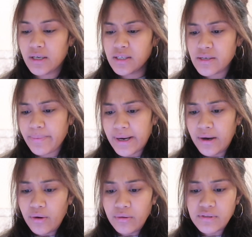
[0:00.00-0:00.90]
it's
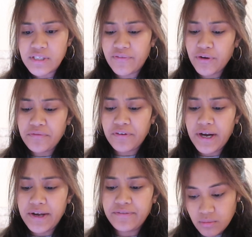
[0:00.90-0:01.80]
about
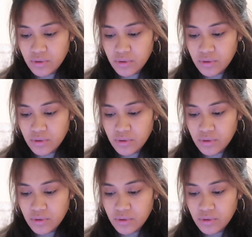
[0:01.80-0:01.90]
7:05.